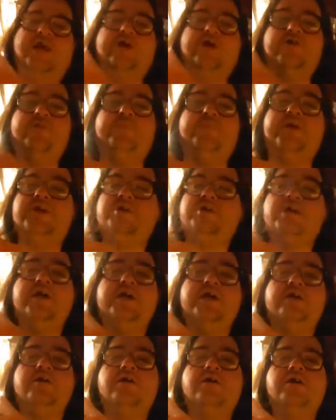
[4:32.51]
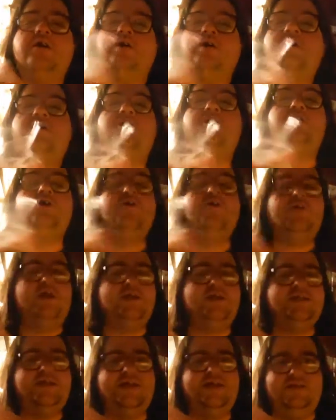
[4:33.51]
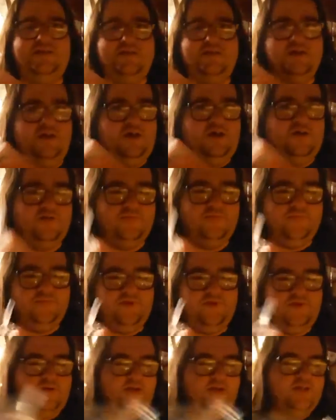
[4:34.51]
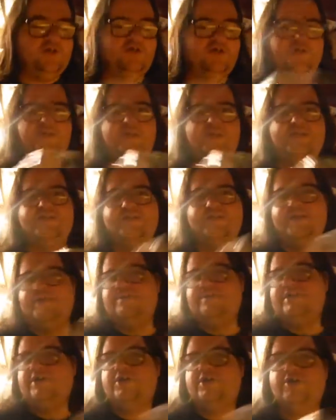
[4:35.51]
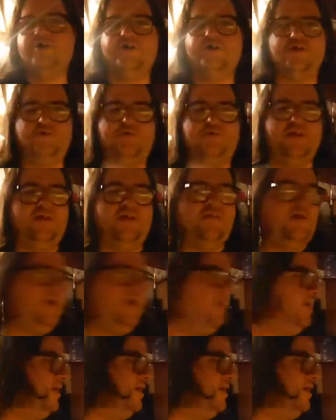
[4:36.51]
carrot bits right here, you don't like to eat these alone. You don't like to use anything cooked or anything.